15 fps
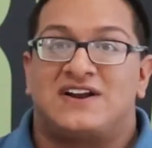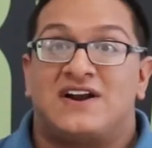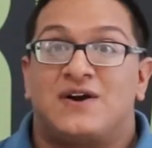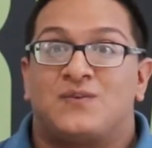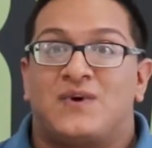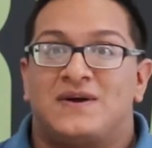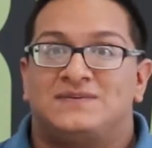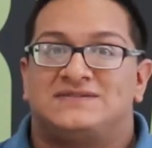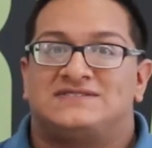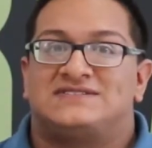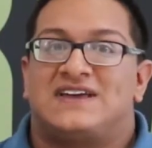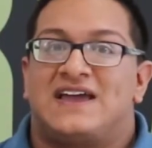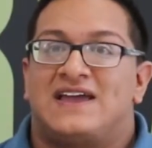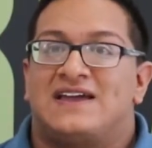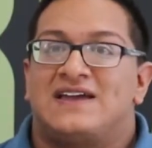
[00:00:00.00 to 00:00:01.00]
on our
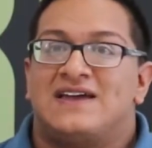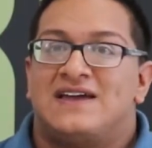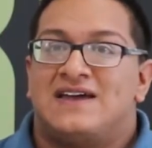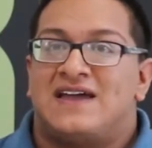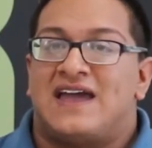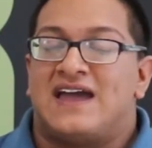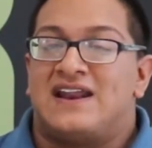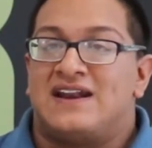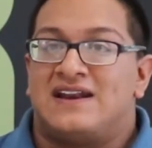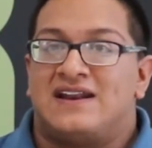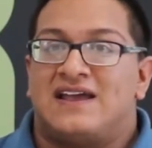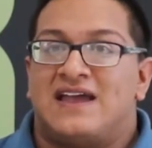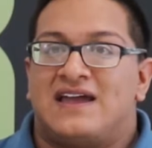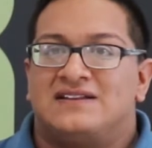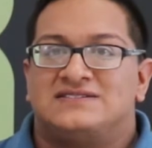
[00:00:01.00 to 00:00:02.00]
website,
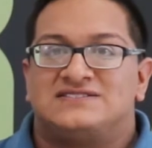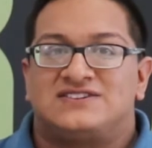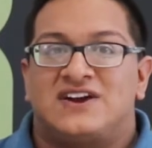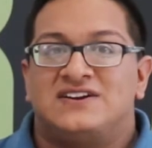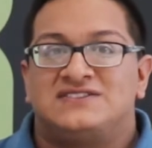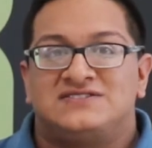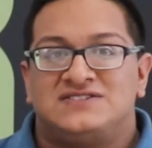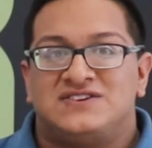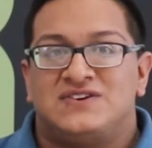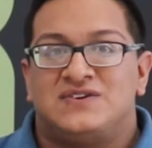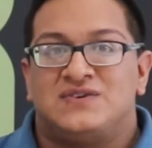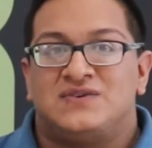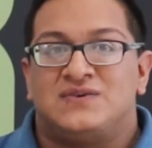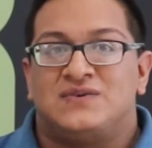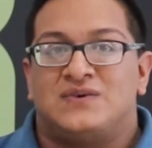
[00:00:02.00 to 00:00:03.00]
and start
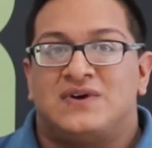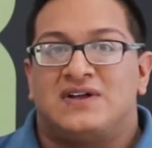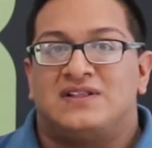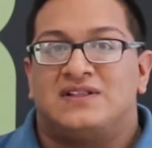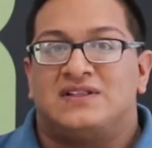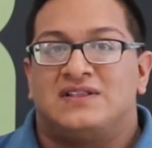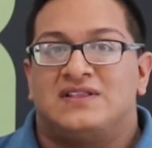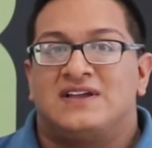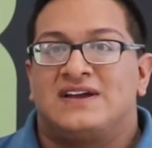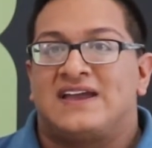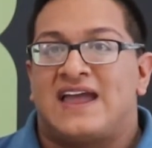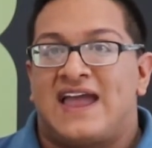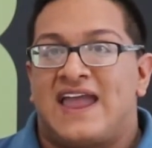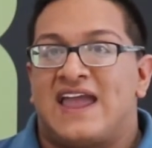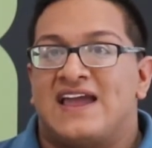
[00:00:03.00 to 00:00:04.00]
to
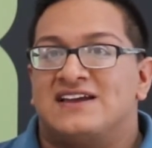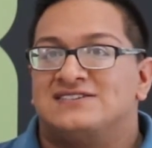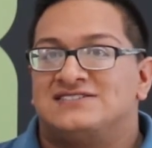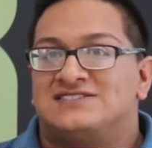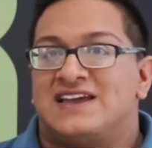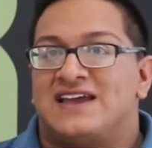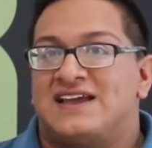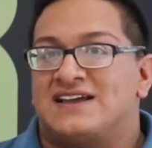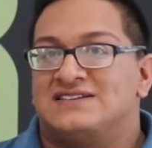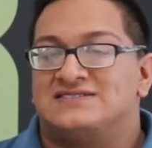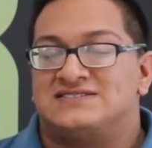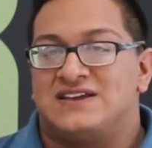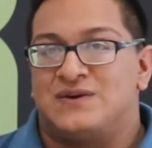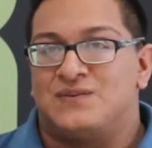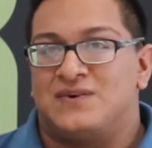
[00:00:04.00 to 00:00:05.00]
look at Handshake
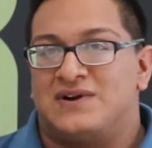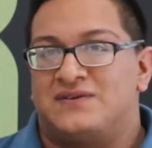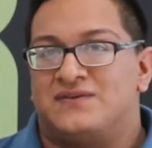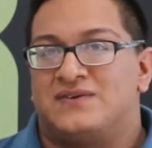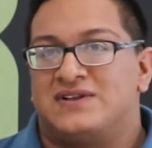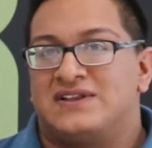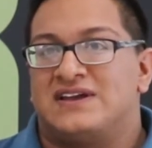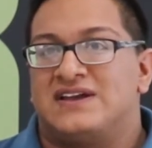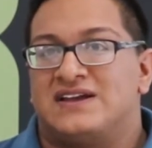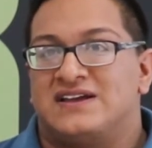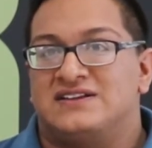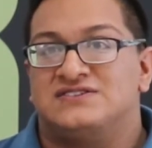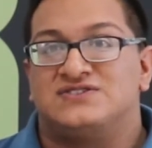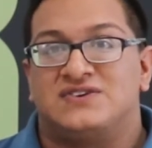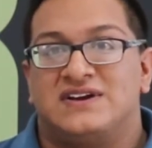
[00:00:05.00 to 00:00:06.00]
and seeing what really
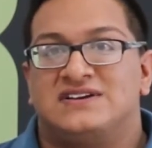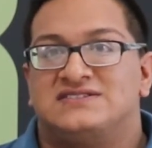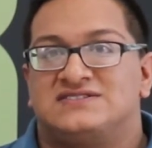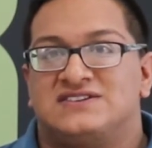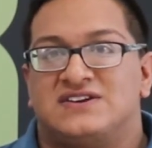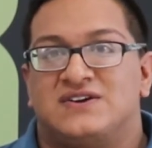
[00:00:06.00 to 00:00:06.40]
intrigues